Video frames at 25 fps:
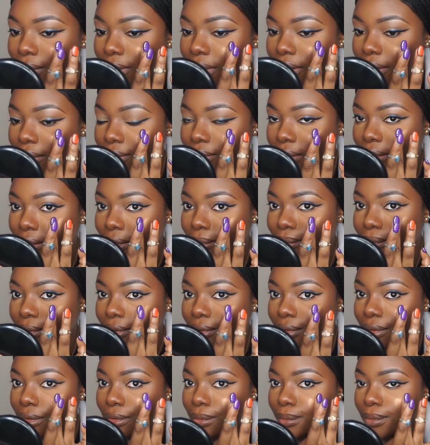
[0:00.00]
can actually
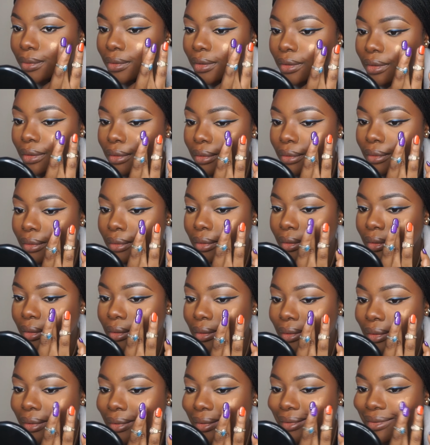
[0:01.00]
build up the
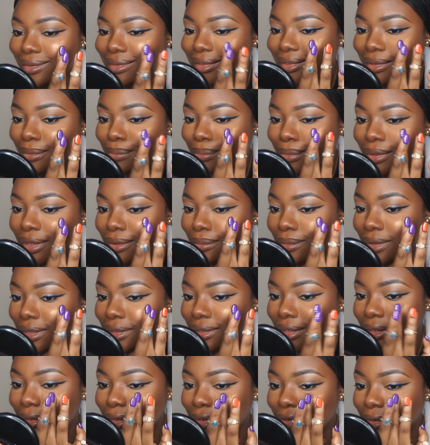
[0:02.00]

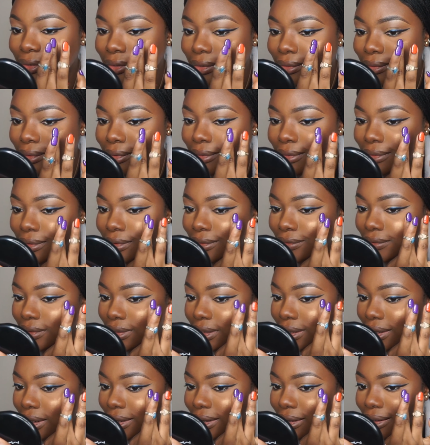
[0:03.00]
pigmentation of the
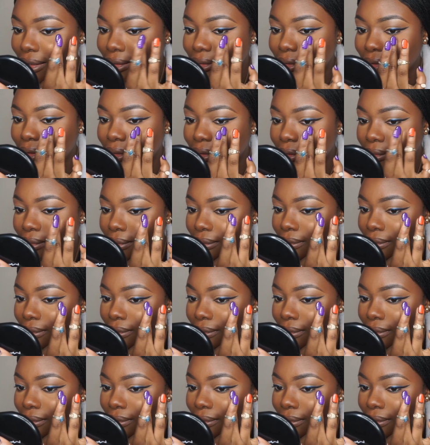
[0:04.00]
highlighter,